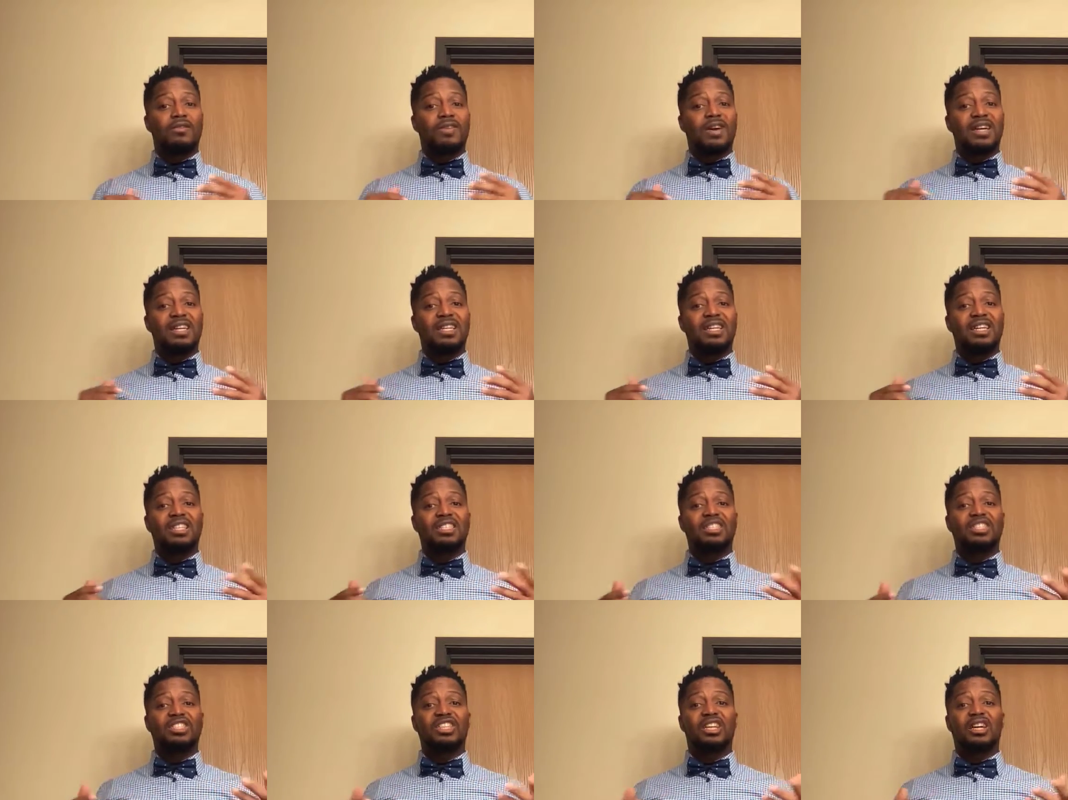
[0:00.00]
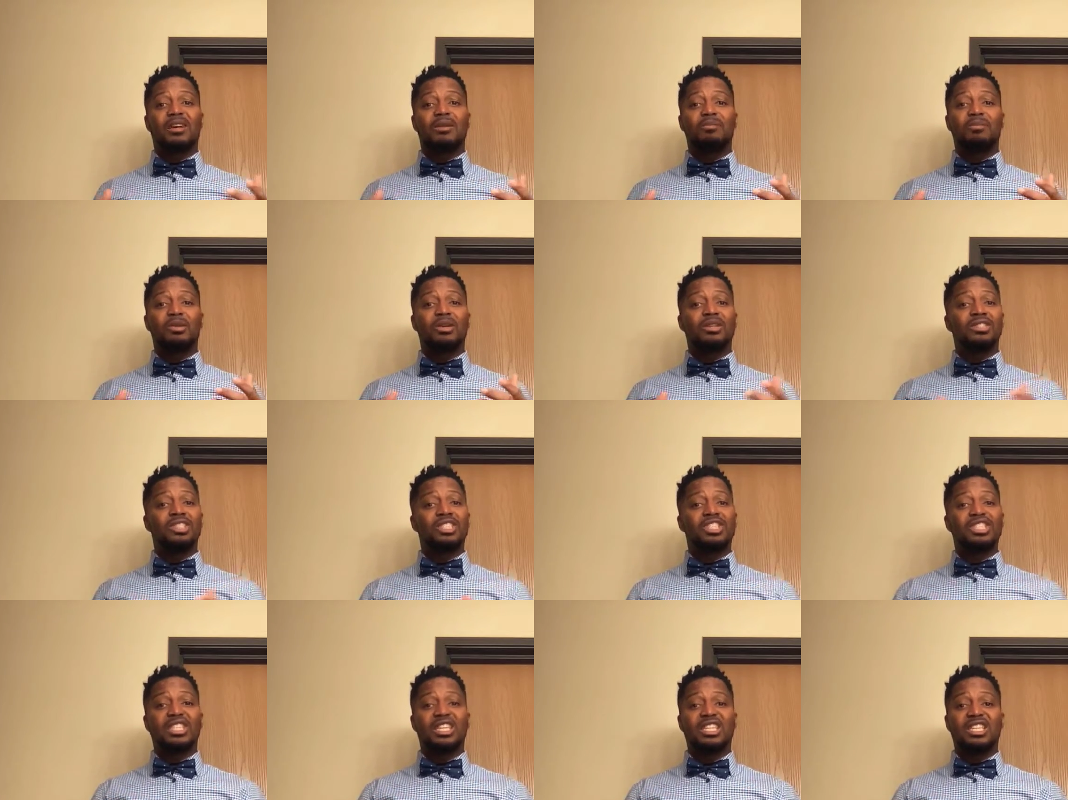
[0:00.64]
financial
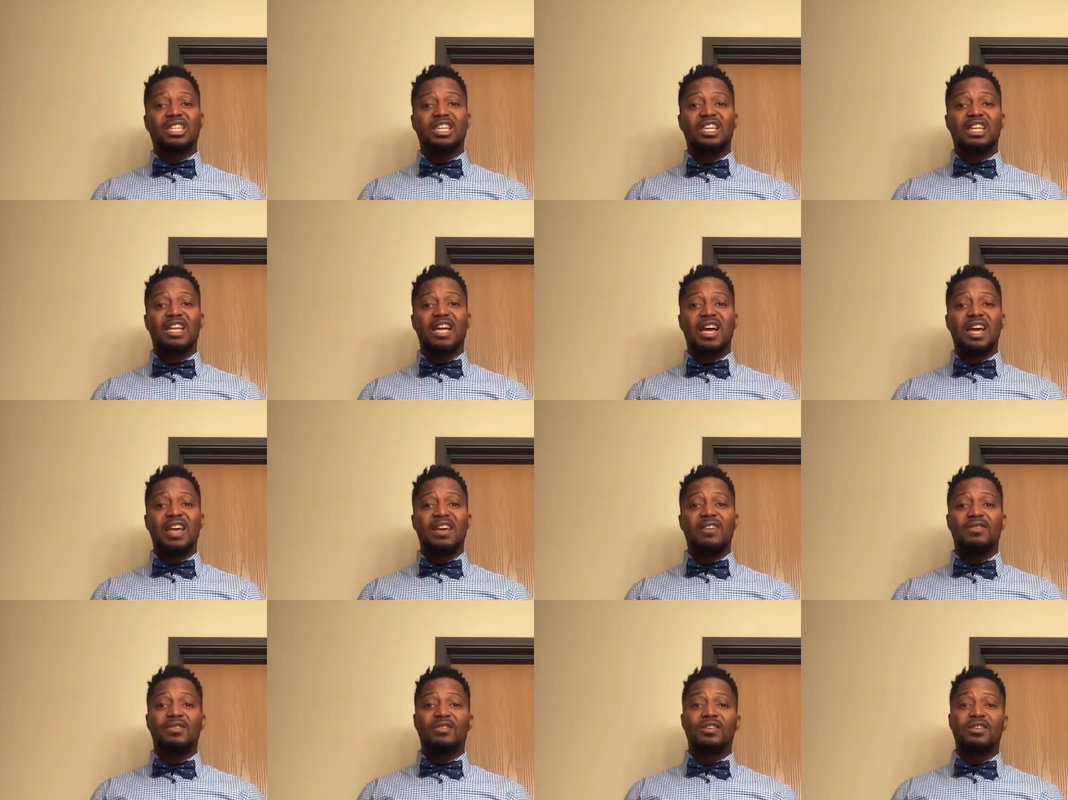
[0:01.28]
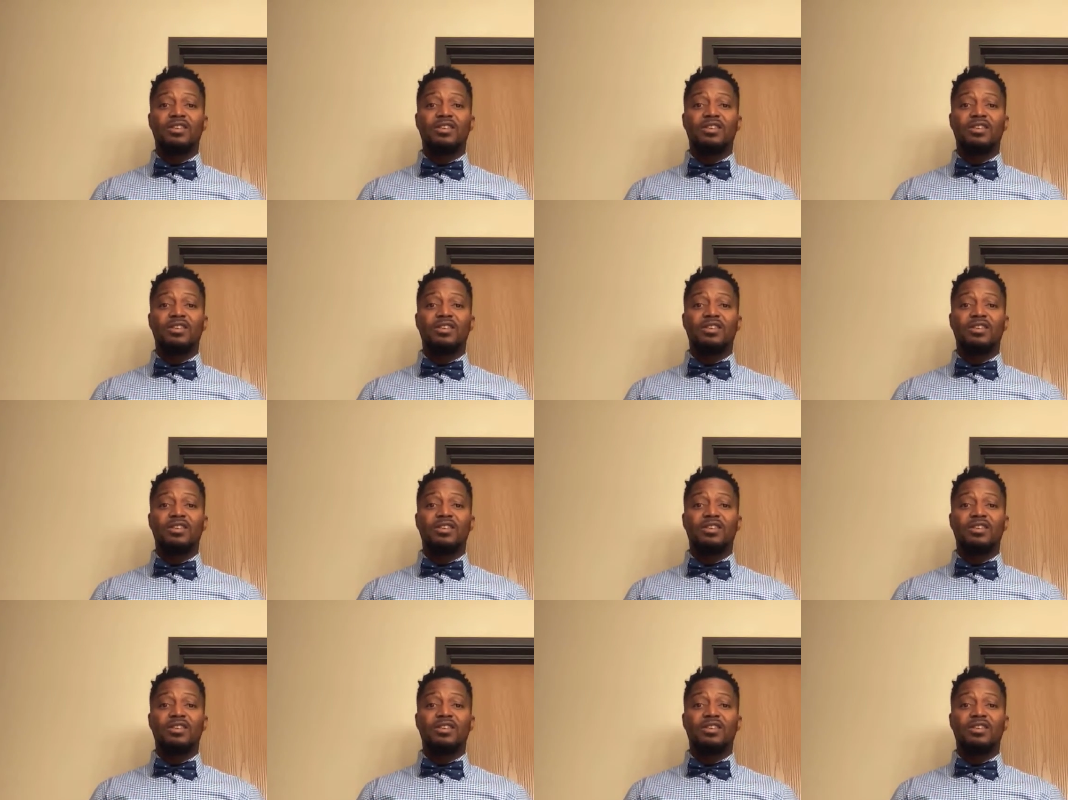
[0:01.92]
position in life,